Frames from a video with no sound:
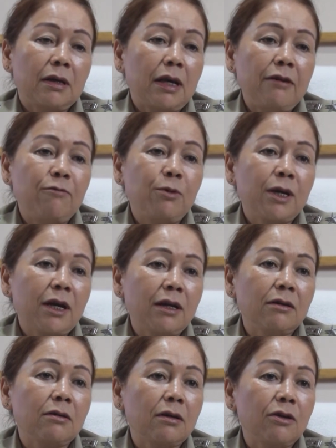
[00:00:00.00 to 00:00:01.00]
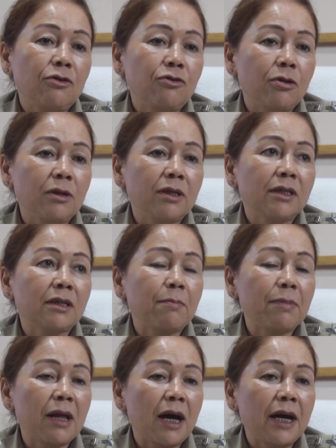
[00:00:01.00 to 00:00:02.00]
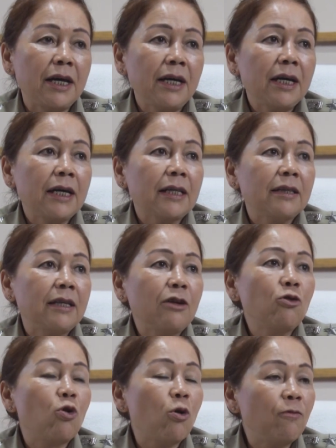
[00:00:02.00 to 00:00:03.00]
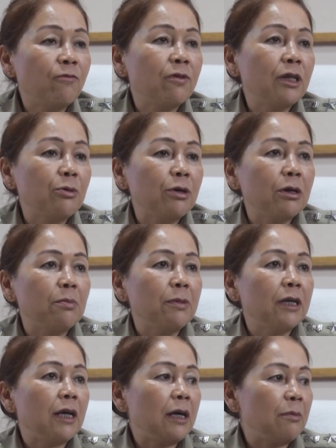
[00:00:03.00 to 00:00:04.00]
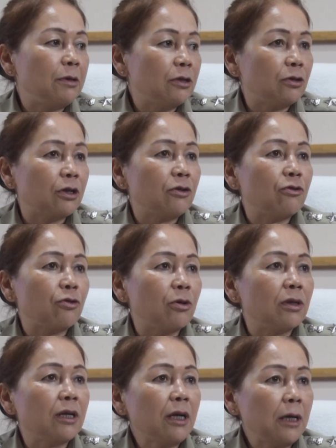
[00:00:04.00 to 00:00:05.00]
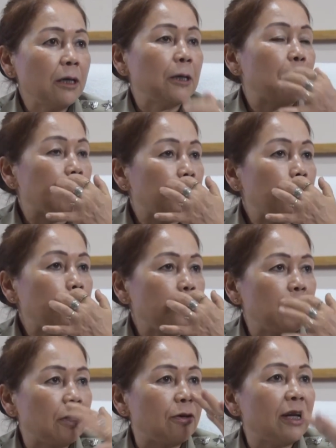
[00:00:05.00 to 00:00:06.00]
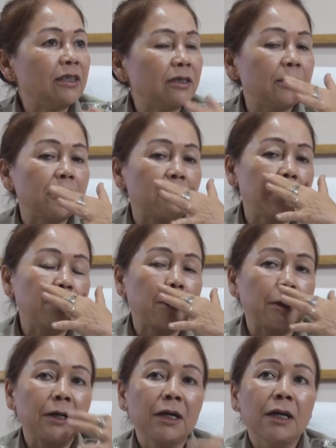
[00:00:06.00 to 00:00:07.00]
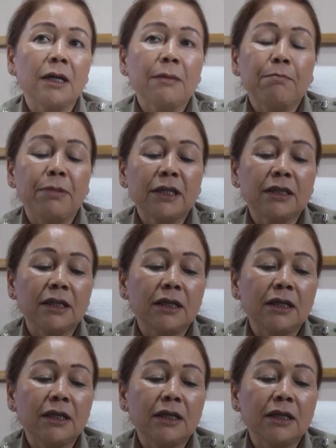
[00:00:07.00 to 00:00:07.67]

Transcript: if we can control the supply, then hopefully we'll be able to control it lessens the demand. But